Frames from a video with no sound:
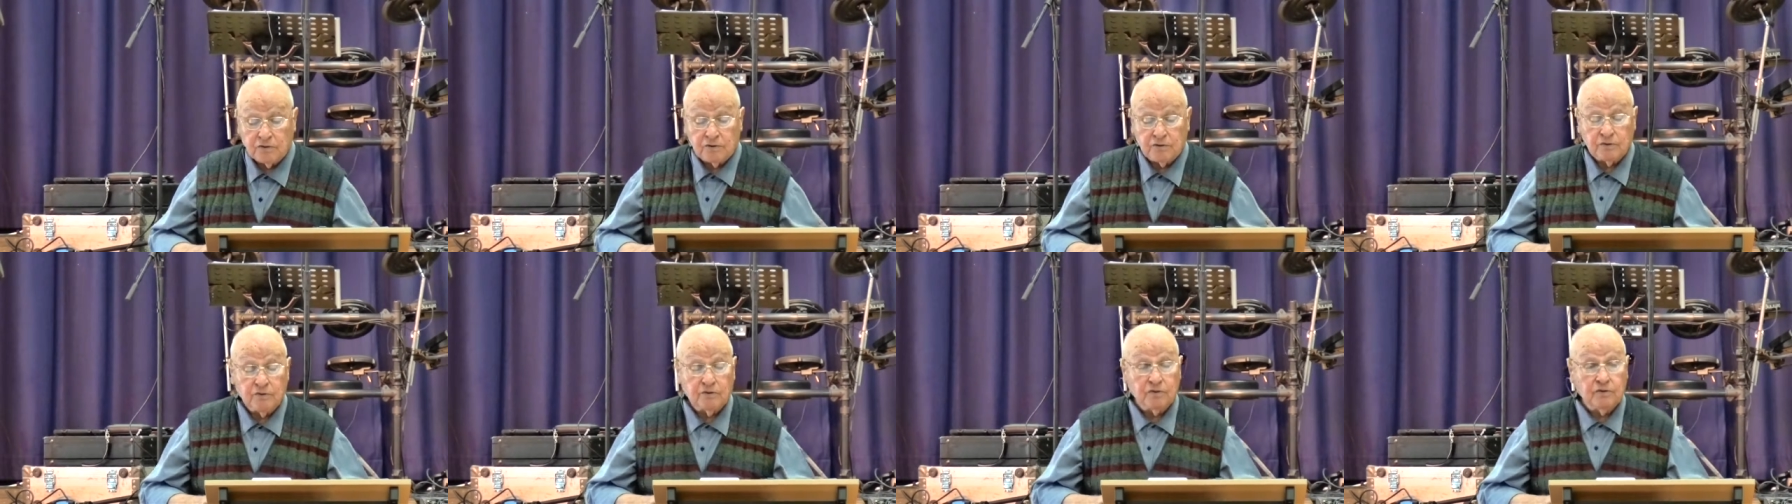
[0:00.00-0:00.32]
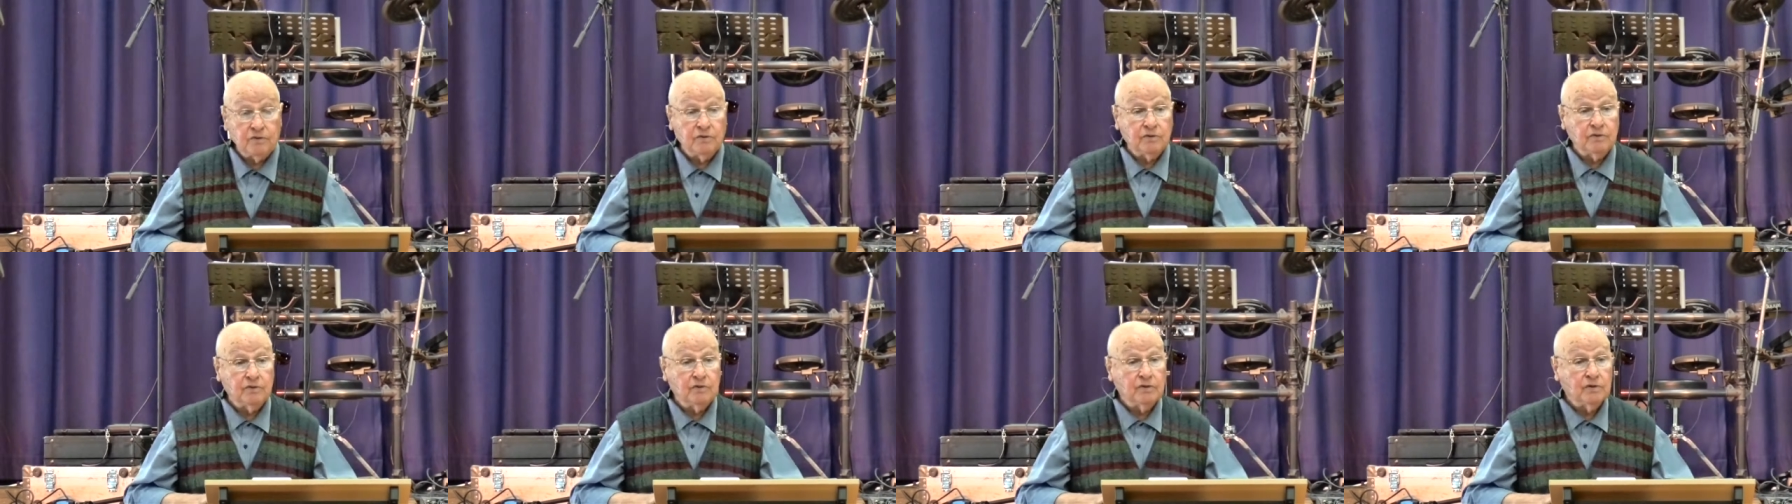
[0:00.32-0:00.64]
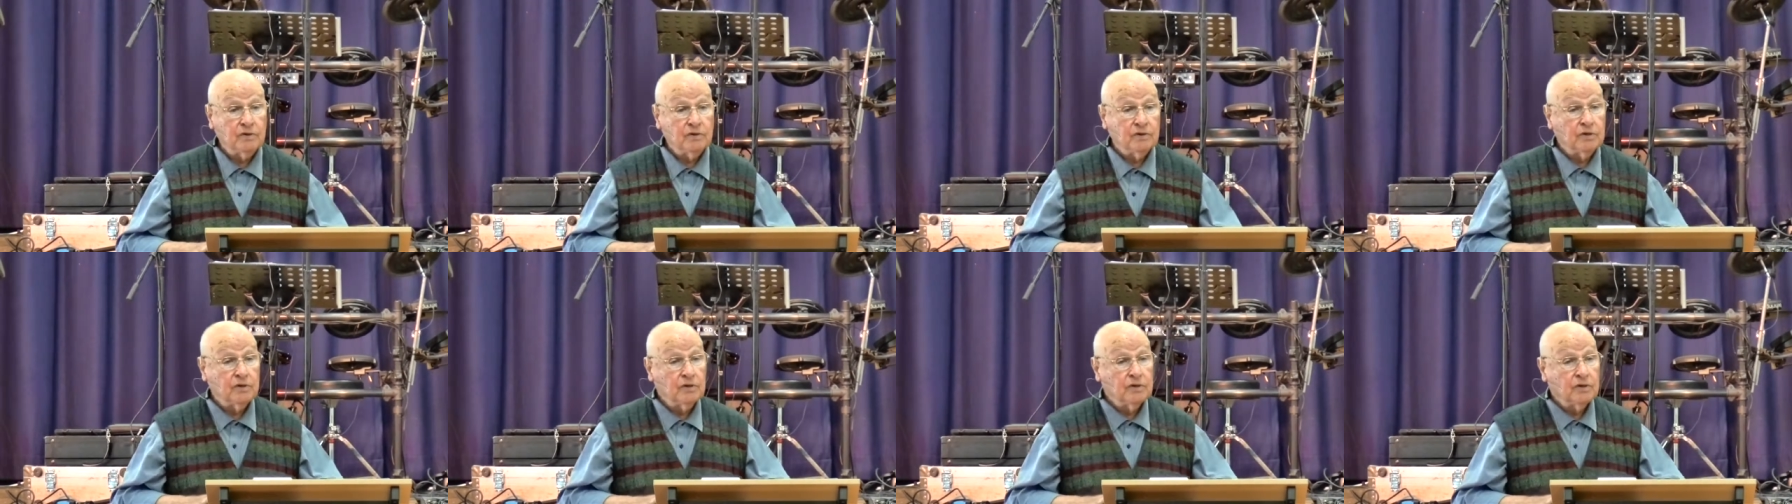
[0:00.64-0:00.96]
to
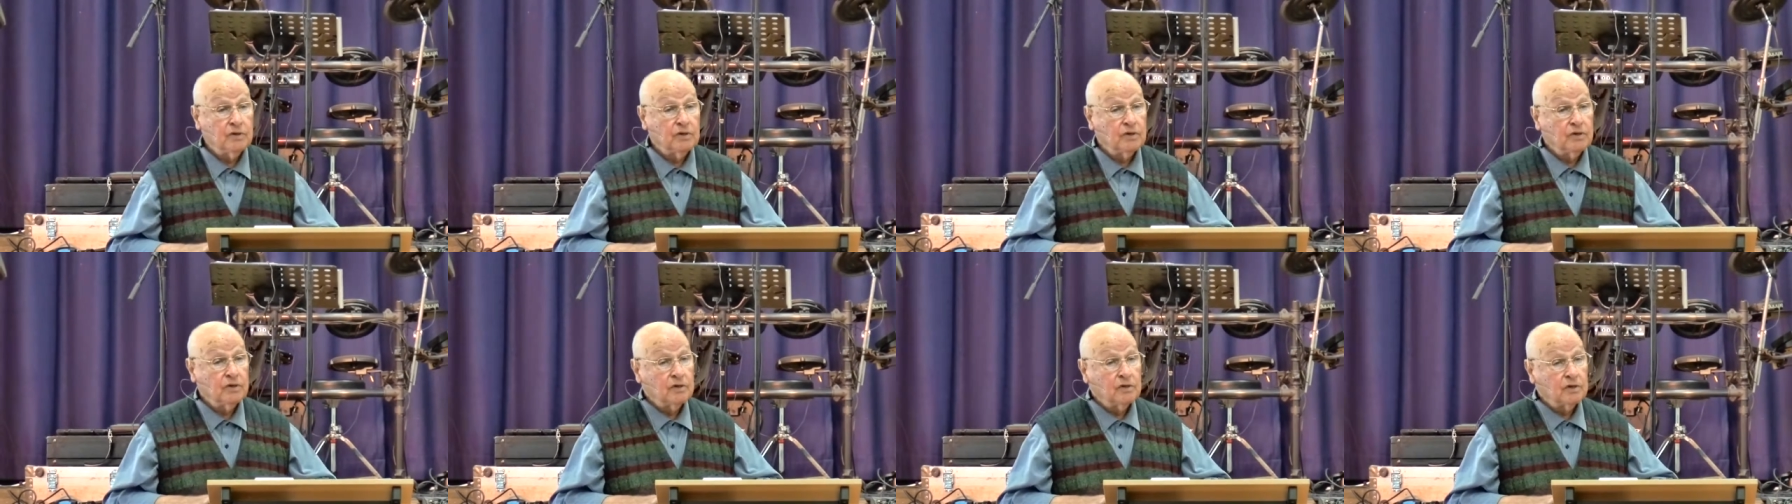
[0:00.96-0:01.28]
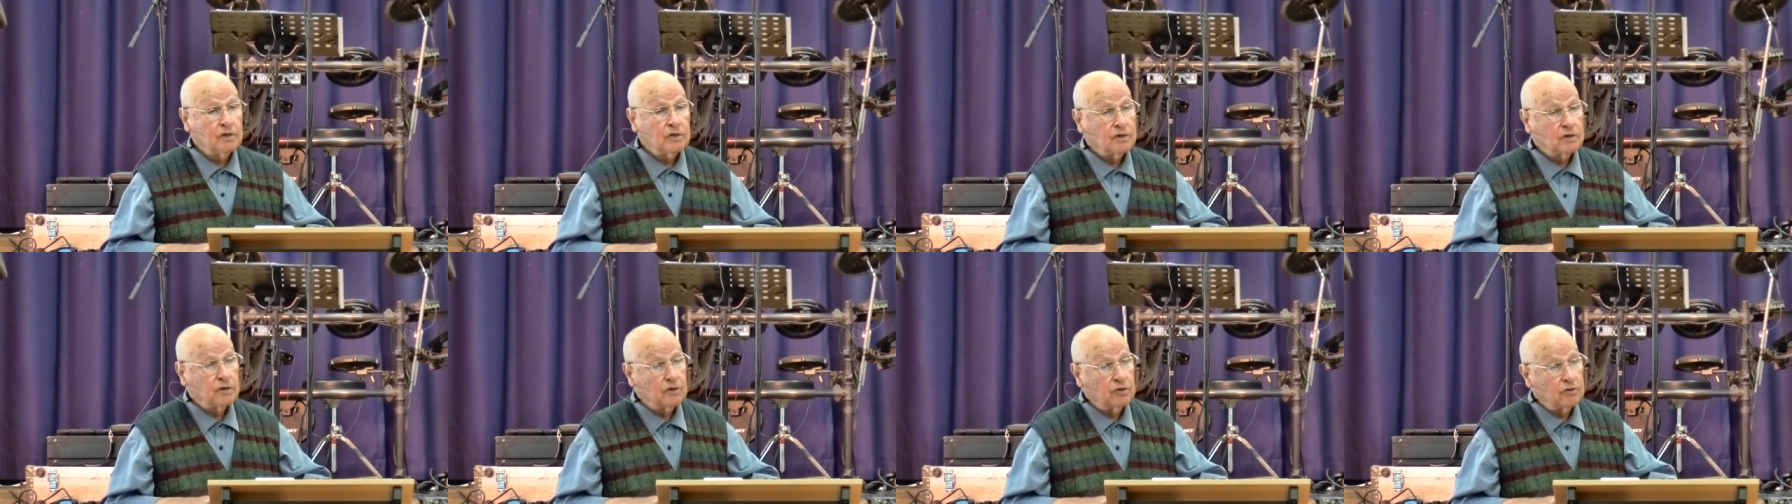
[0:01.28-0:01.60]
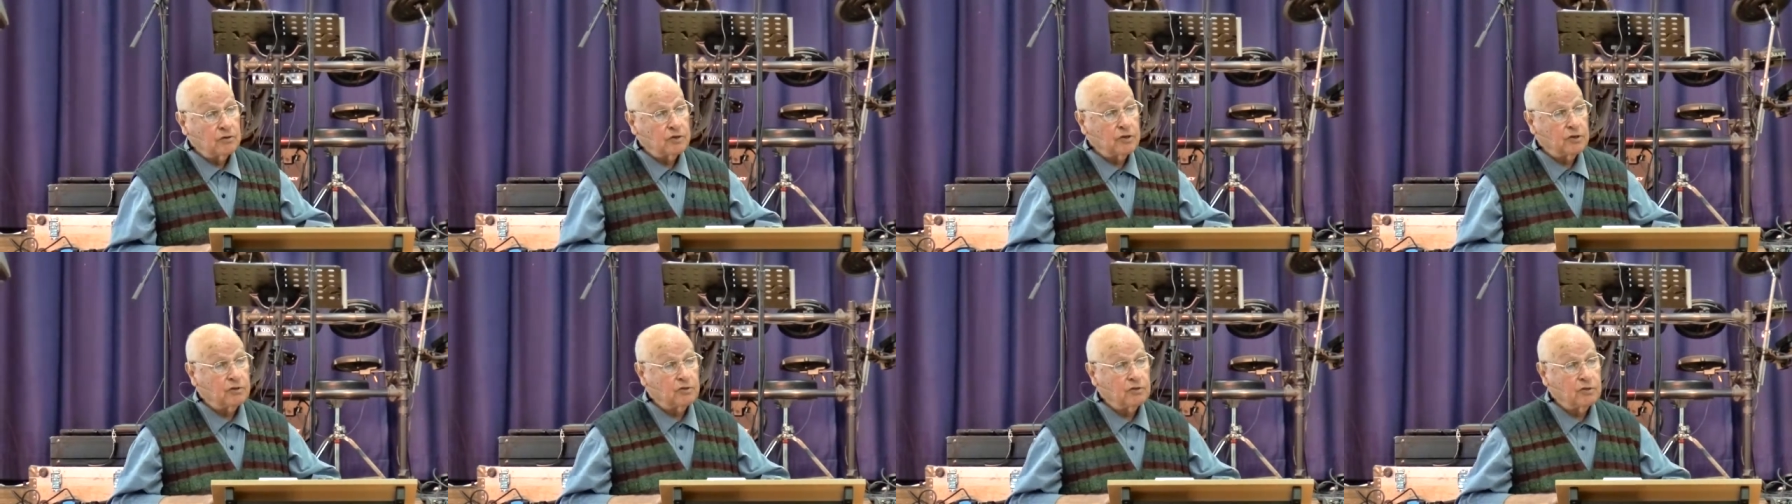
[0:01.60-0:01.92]

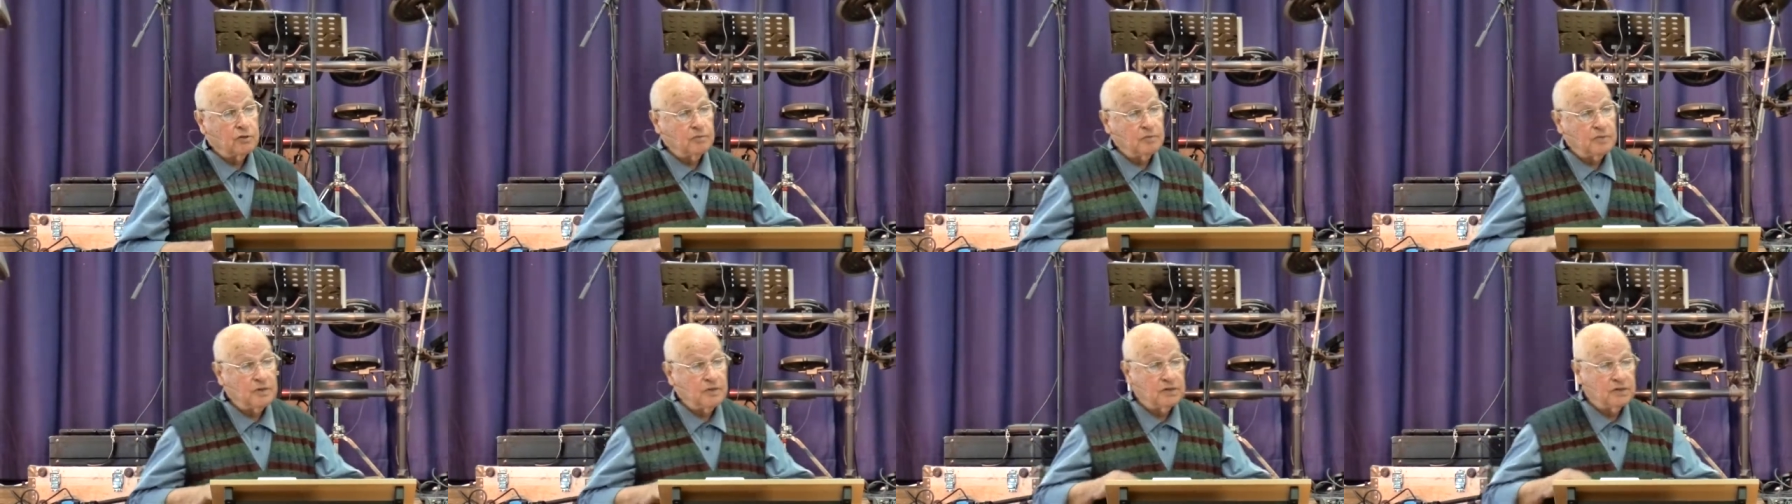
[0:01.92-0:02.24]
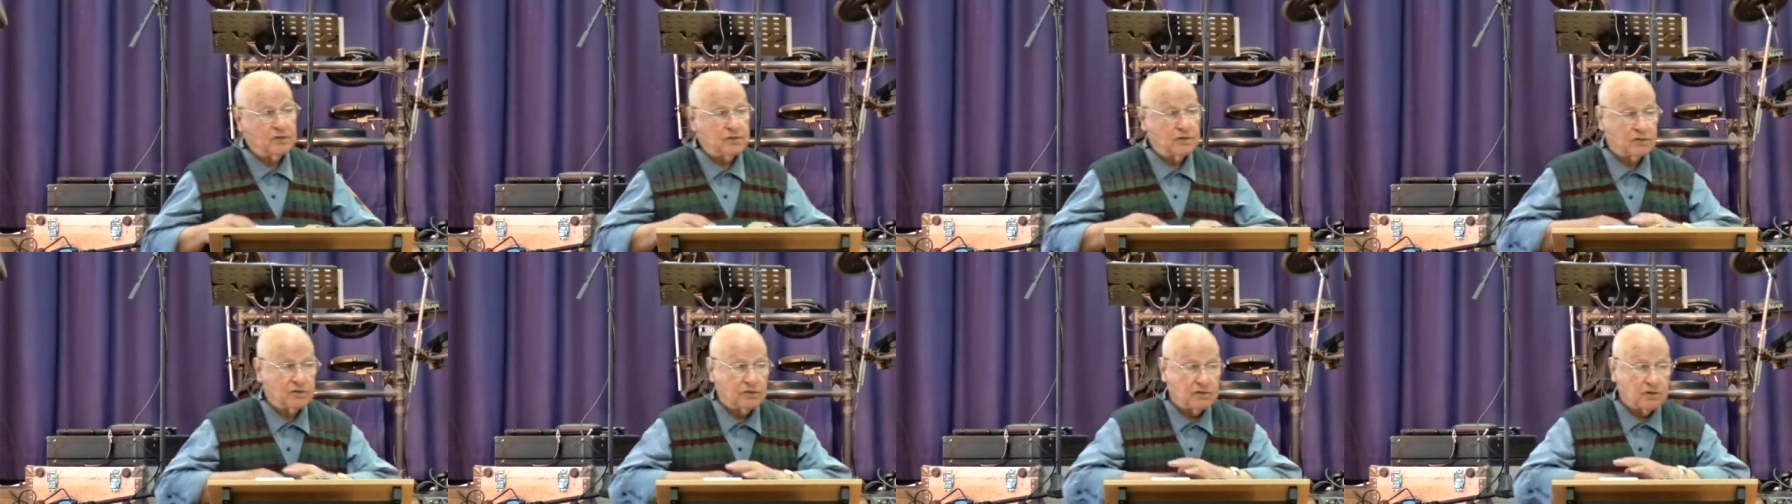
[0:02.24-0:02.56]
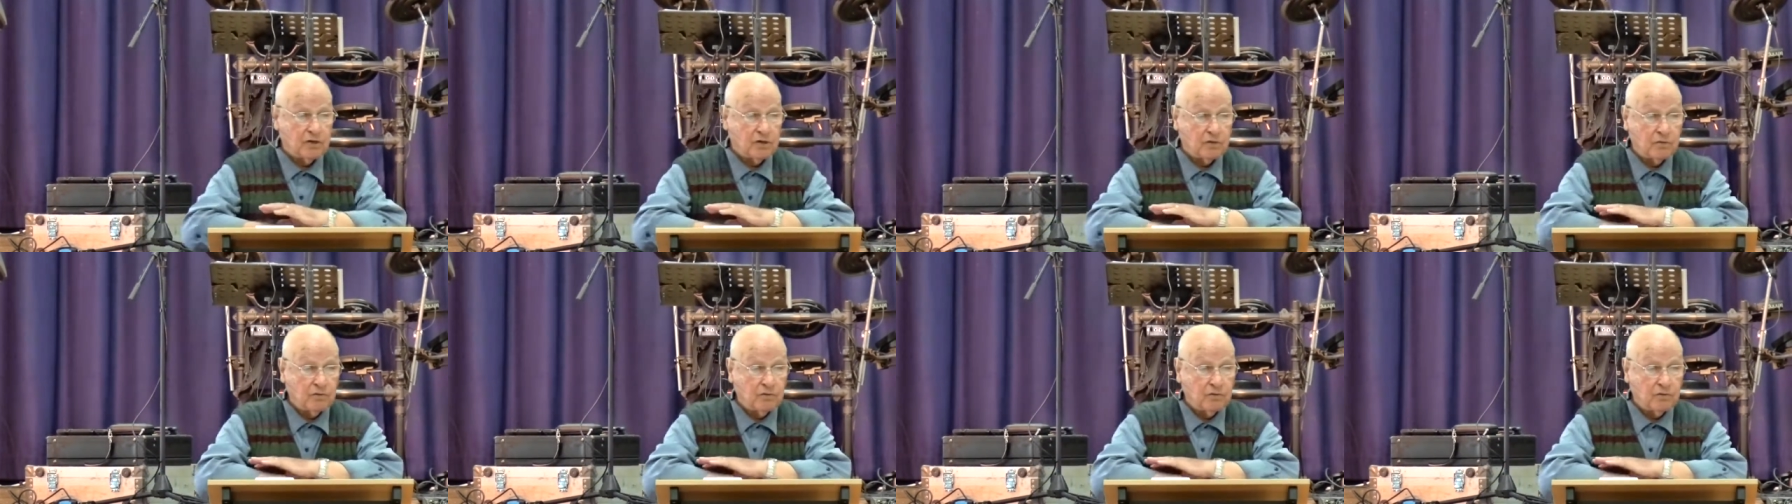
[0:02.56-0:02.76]
go into the ministry.